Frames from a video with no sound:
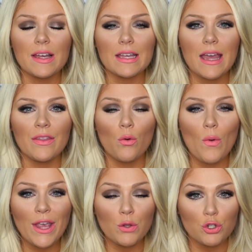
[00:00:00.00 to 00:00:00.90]
Like, and the
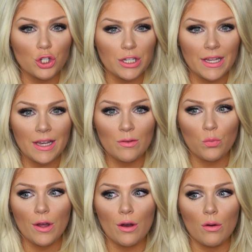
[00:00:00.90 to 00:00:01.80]
way you treat it
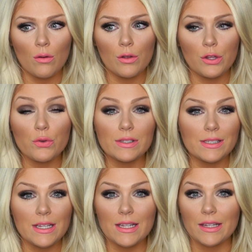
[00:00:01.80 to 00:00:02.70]
will, you'll
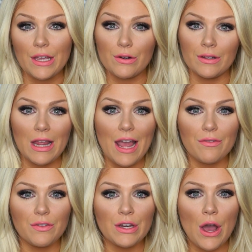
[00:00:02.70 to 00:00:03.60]
see it later in
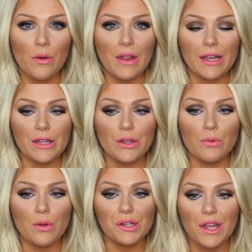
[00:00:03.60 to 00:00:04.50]
life. You know, like,
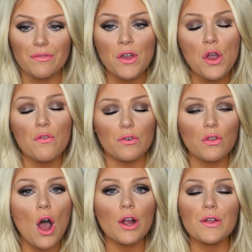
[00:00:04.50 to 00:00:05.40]
you will live for
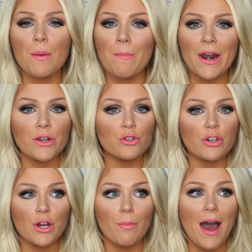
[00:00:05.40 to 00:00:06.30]
longer the better you
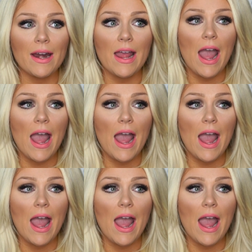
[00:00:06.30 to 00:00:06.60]
treat your body.